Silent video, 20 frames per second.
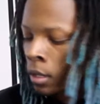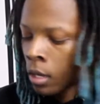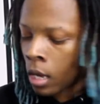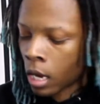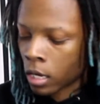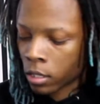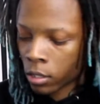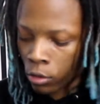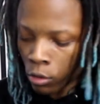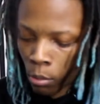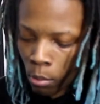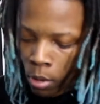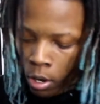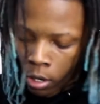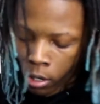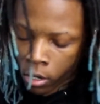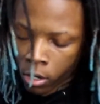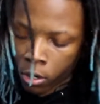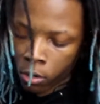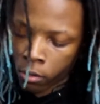Has a little
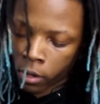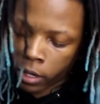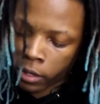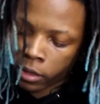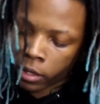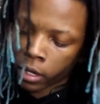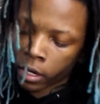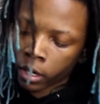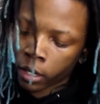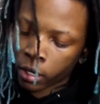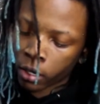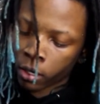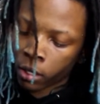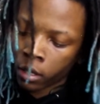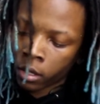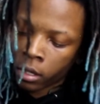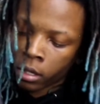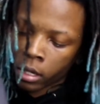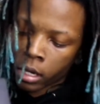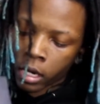barcode right there.
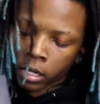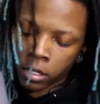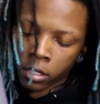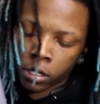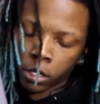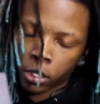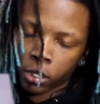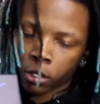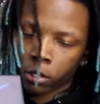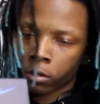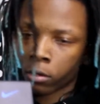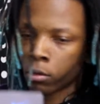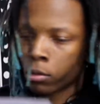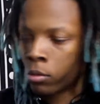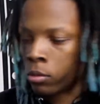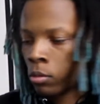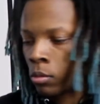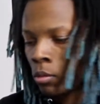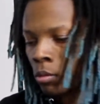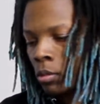Has another
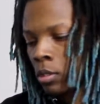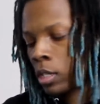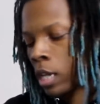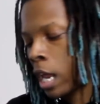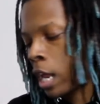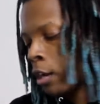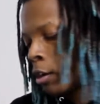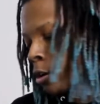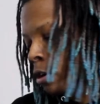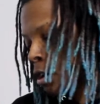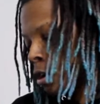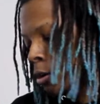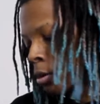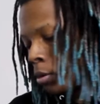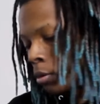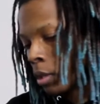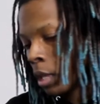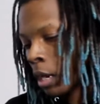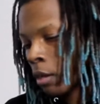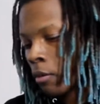little scanner
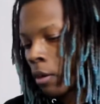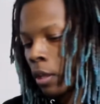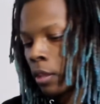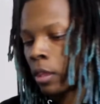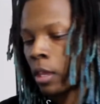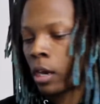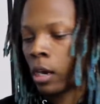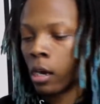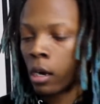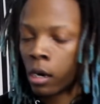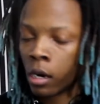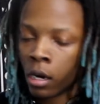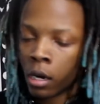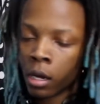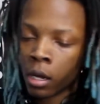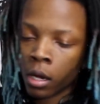code thing right there.